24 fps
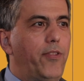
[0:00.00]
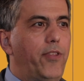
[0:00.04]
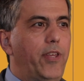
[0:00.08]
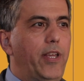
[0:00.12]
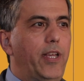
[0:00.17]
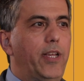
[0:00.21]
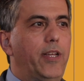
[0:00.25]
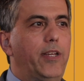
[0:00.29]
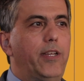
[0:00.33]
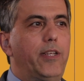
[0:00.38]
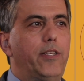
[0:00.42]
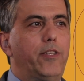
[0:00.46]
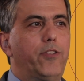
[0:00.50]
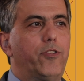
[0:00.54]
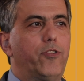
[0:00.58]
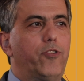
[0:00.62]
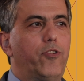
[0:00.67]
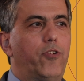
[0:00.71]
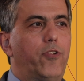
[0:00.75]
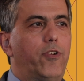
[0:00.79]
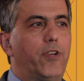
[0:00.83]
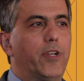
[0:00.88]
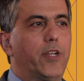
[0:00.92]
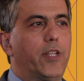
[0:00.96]
think
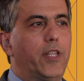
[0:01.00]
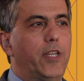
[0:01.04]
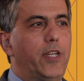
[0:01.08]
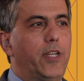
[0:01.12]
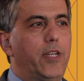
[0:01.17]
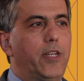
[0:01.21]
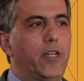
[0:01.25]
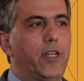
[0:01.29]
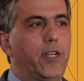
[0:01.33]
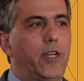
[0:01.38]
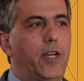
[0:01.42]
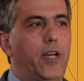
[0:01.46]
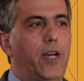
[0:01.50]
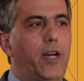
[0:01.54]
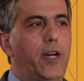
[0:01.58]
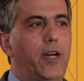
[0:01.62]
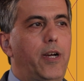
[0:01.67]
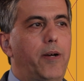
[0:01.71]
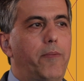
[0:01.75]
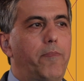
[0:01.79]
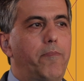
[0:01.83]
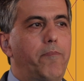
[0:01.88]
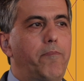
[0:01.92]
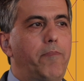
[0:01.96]
historically,
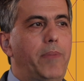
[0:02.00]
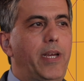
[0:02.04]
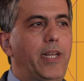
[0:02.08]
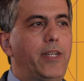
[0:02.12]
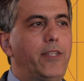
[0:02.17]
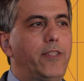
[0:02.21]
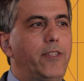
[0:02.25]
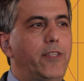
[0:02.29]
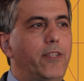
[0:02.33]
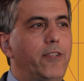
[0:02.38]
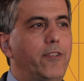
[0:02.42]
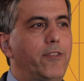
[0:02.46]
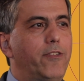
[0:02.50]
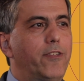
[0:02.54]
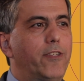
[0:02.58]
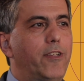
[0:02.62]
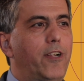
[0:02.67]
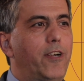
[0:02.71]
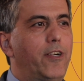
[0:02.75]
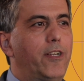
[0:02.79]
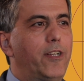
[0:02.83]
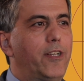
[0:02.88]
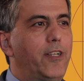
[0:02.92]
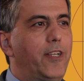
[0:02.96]
uh, medicine
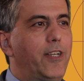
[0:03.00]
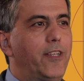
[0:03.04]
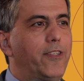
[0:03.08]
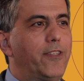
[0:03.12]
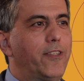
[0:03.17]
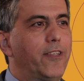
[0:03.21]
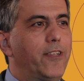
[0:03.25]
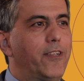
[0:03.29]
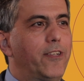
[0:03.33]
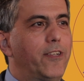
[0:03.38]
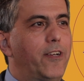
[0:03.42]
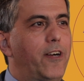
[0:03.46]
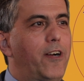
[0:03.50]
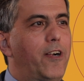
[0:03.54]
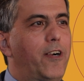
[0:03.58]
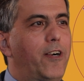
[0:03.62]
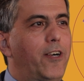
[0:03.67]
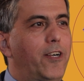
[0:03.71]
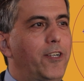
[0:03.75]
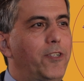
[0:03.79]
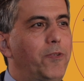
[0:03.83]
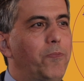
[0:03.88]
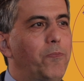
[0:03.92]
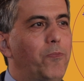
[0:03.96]
started as an
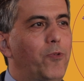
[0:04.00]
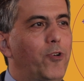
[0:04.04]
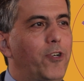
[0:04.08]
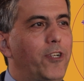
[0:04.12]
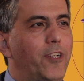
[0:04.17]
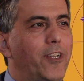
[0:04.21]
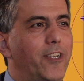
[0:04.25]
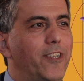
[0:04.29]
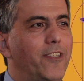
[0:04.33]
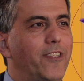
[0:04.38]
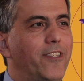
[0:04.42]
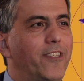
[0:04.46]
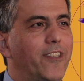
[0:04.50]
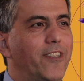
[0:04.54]
art more than a